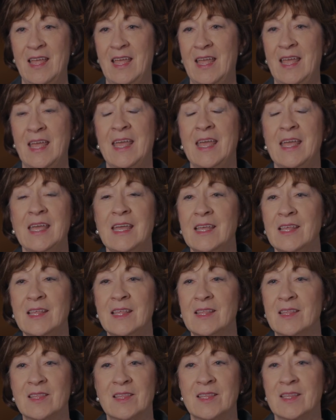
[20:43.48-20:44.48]

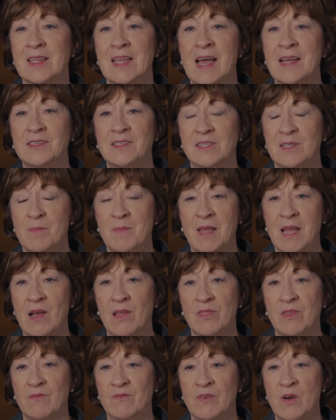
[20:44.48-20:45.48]
he said to me
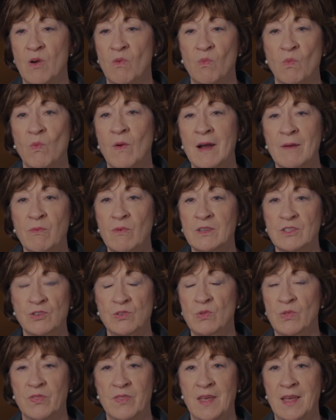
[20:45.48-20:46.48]
on the phone, "What would
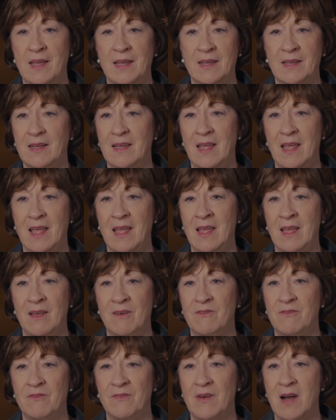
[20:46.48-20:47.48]
you think
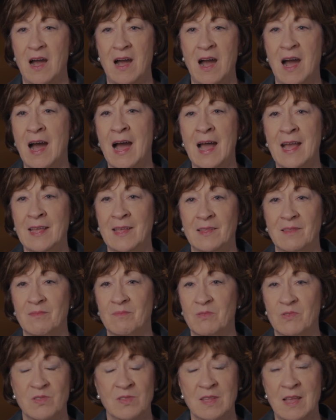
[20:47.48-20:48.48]
if I
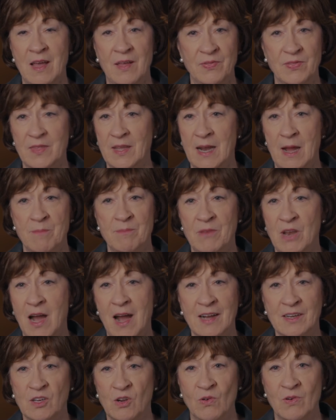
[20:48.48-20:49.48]
said that I'm
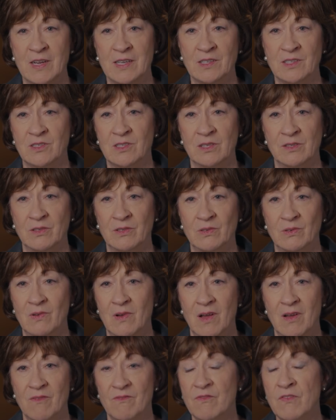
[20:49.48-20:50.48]
not going to
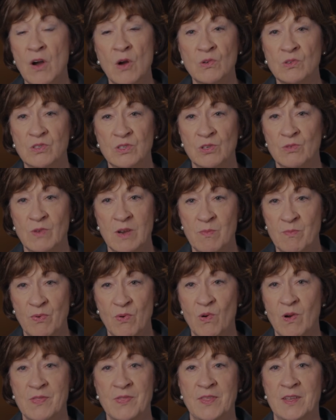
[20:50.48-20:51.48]
vote to
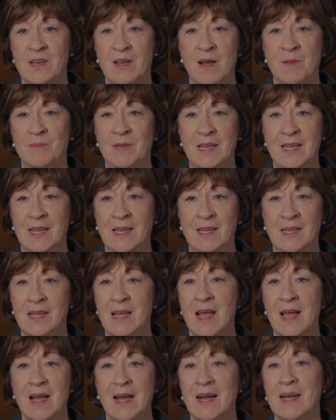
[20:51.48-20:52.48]
report the nominee
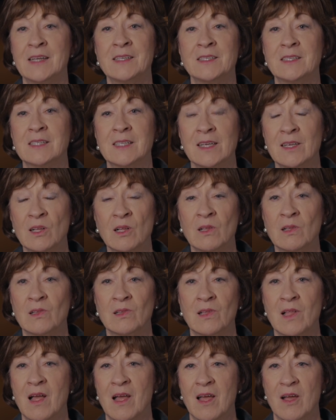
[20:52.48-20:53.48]

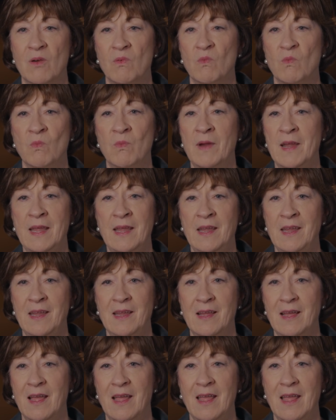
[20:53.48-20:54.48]
until
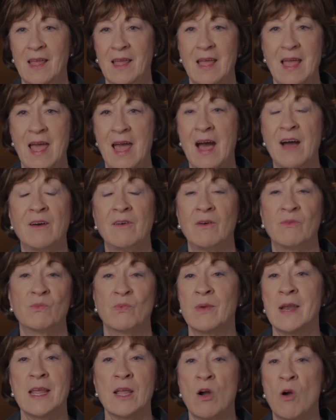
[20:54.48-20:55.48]
we have
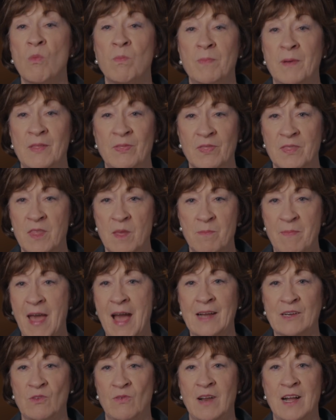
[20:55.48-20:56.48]
reopened the
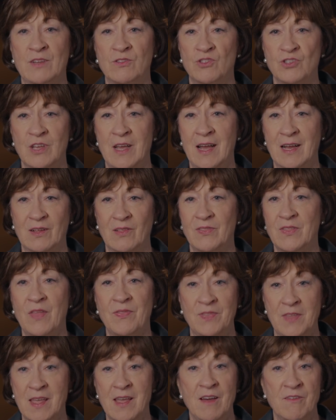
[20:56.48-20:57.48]
background check
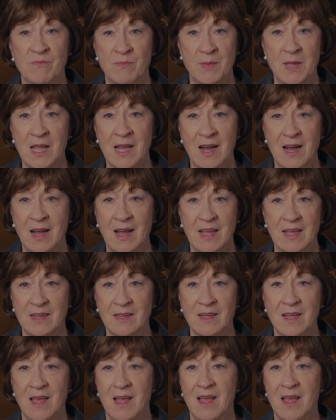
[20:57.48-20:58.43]
that the FBI